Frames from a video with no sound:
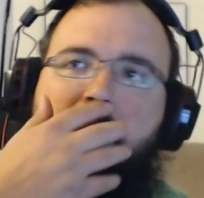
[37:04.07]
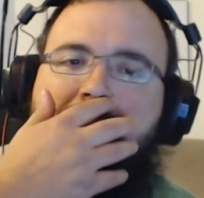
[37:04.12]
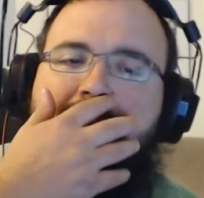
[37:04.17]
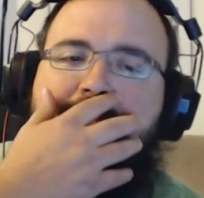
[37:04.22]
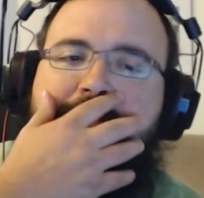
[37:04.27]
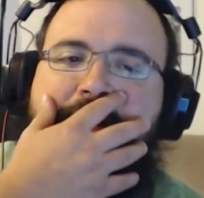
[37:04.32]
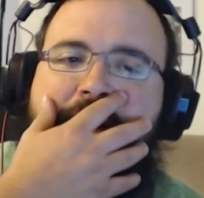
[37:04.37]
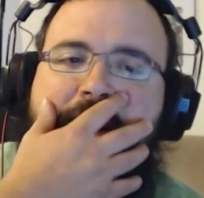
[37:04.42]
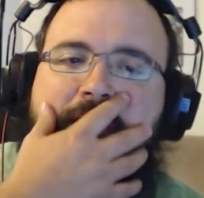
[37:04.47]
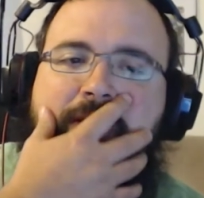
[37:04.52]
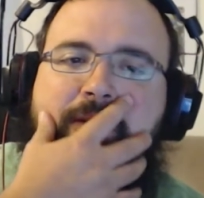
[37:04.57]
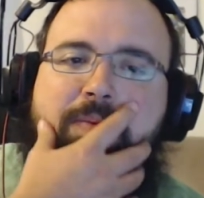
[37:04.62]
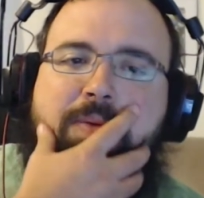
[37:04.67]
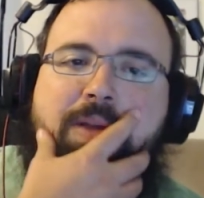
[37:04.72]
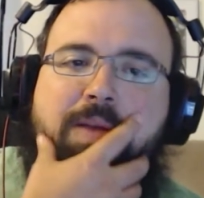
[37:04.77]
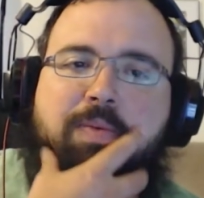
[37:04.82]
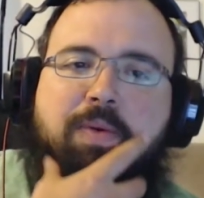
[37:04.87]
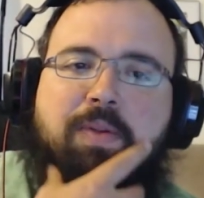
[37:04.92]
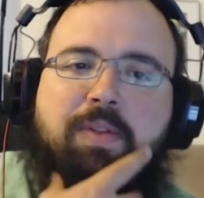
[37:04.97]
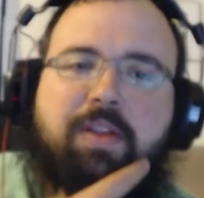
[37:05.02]
one of the other
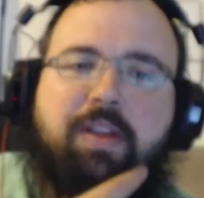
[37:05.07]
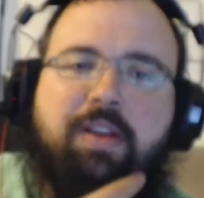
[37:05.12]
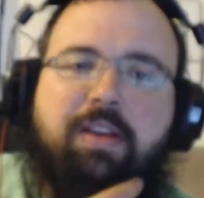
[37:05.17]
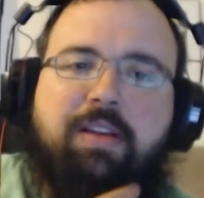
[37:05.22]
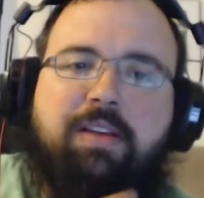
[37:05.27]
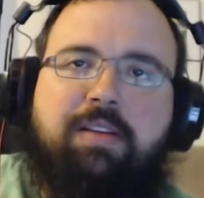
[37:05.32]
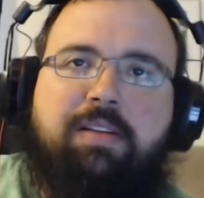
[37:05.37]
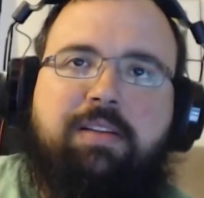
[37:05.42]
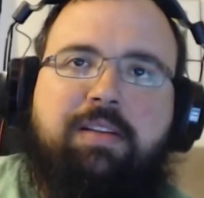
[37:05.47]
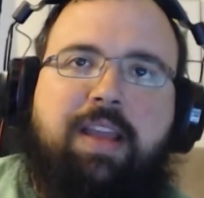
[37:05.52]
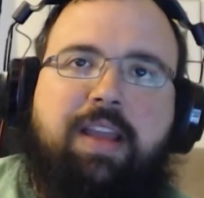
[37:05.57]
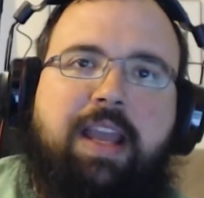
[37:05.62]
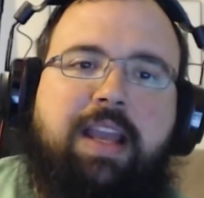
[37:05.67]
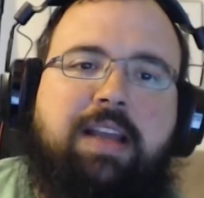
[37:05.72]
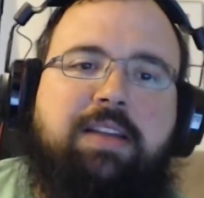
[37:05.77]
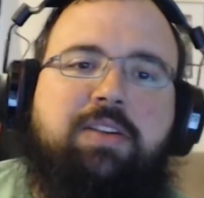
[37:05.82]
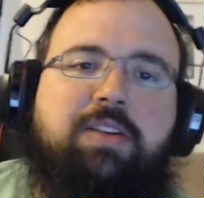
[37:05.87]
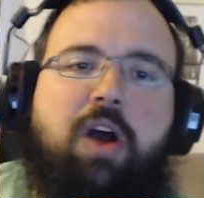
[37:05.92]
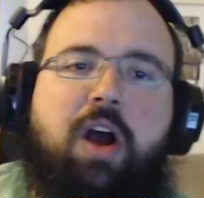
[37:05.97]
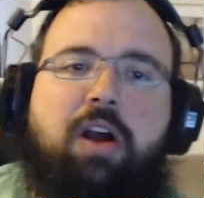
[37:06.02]
people that
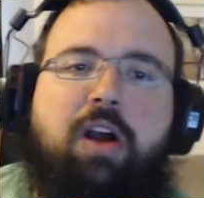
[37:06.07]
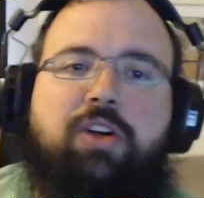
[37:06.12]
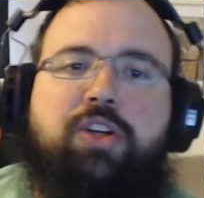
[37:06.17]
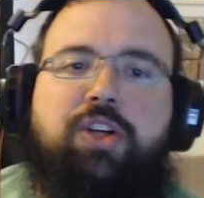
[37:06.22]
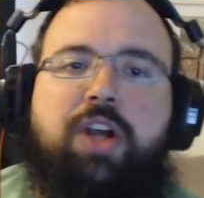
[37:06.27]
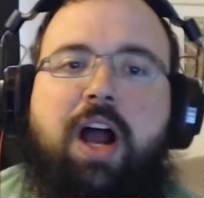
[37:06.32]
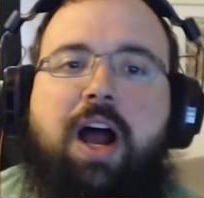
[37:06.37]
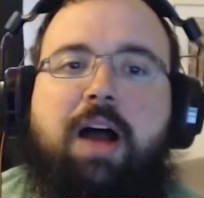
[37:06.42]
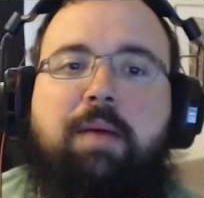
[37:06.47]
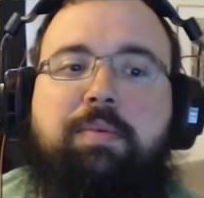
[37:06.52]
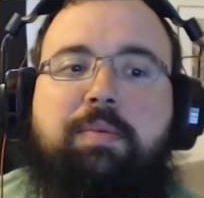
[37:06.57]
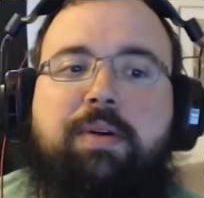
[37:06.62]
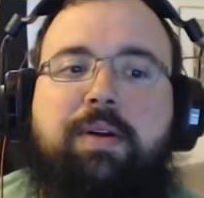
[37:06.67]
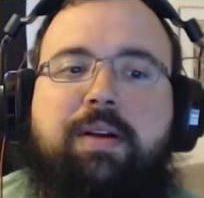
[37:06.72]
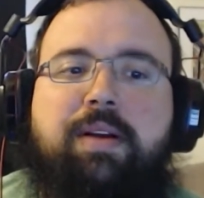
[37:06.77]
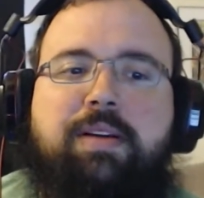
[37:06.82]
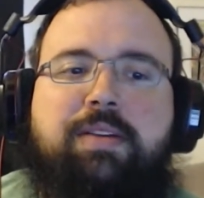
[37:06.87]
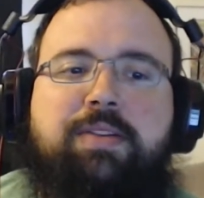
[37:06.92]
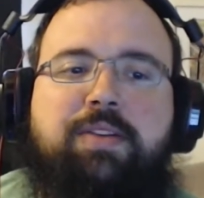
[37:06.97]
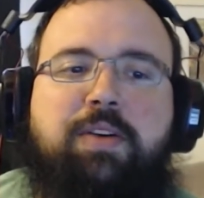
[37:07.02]
can't talk shop,
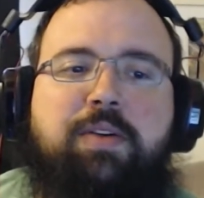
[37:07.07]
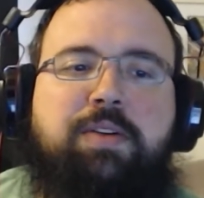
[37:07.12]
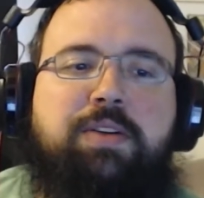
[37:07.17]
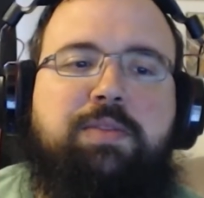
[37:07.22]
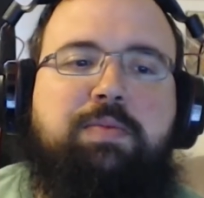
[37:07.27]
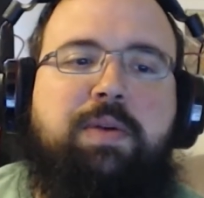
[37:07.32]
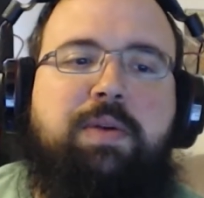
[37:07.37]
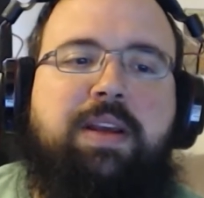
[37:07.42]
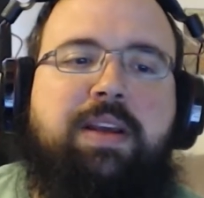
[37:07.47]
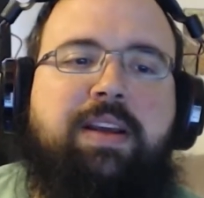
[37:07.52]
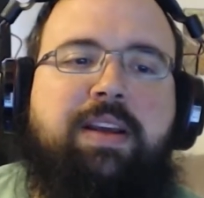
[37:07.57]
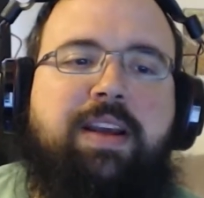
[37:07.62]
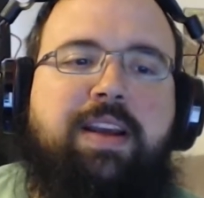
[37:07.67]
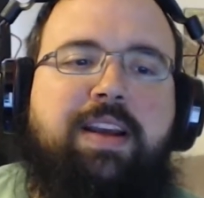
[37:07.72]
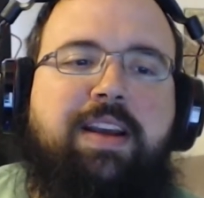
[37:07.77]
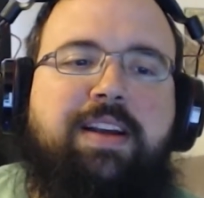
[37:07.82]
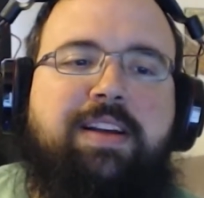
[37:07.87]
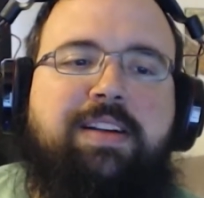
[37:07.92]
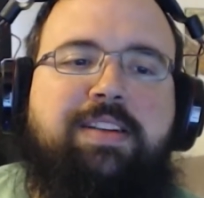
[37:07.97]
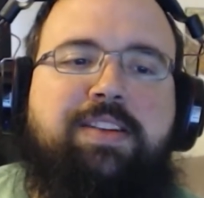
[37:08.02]
so to speak.
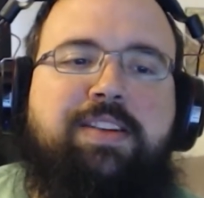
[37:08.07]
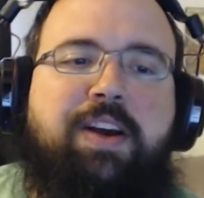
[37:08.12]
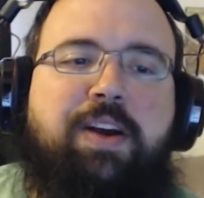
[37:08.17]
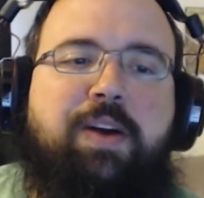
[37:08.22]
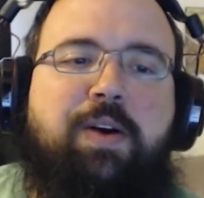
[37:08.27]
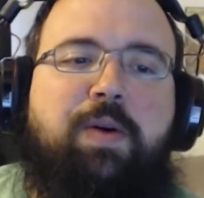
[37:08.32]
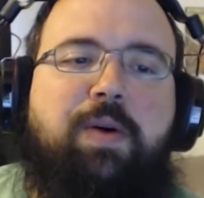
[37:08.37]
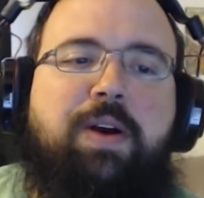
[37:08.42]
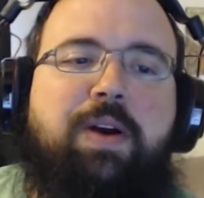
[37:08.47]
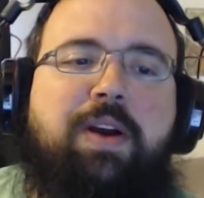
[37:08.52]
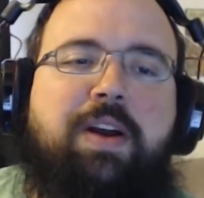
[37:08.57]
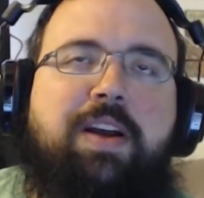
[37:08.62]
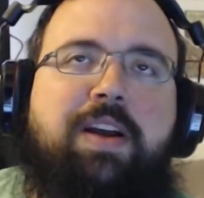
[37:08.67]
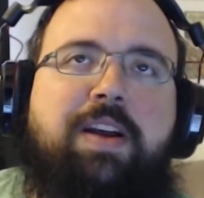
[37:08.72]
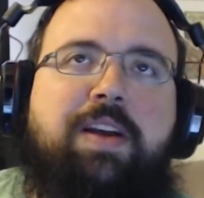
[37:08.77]
So